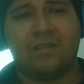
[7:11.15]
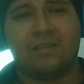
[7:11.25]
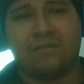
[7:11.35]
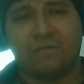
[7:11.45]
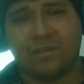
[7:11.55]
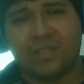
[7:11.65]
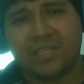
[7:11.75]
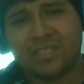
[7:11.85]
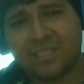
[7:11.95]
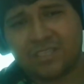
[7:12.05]
For the
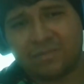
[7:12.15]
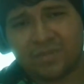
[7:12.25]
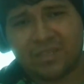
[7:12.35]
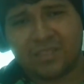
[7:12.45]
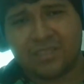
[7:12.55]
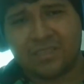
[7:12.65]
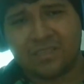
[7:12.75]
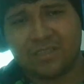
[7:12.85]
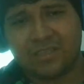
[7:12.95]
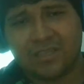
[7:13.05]
assessment,
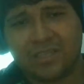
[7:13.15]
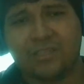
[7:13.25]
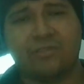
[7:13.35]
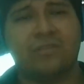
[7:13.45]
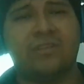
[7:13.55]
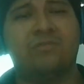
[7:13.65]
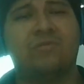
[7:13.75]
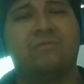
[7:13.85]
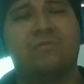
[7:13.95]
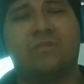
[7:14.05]
students
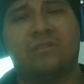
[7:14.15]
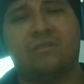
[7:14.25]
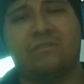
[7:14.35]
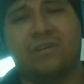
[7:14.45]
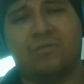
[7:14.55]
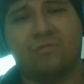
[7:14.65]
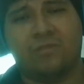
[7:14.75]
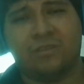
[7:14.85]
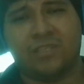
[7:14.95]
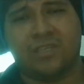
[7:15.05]
will work on a
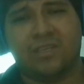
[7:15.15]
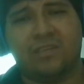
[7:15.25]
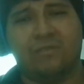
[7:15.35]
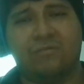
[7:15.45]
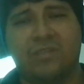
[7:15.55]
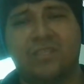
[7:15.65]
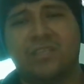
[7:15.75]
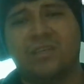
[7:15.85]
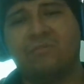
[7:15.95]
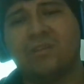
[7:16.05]
worksheet in which
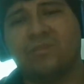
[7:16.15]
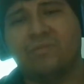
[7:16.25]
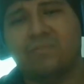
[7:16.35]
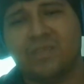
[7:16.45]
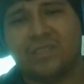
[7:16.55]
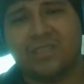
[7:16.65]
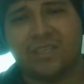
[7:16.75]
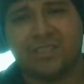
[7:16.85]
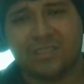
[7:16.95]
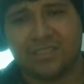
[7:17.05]
they will complete
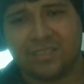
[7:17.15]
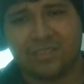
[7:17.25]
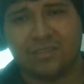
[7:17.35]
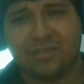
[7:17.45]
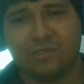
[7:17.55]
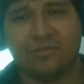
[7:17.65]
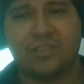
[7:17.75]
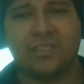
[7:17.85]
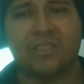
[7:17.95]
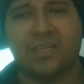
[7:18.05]
sentences
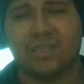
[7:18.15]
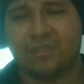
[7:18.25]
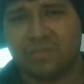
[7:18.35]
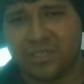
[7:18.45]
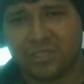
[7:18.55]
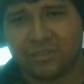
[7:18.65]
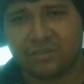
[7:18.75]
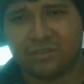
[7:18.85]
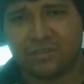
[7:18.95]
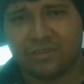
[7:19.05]
using time
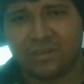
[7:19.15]
expressions.